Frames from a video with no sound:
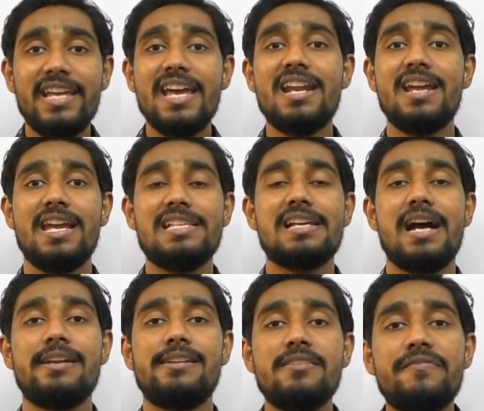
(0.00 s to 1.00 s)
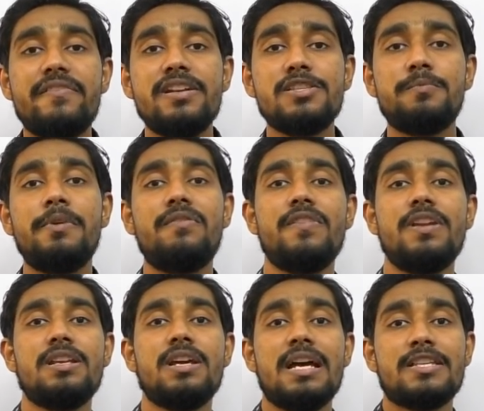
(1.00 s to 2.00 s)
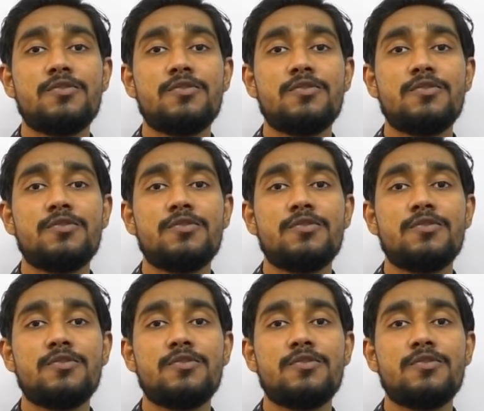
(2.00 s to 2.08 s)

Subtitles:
There is a difference between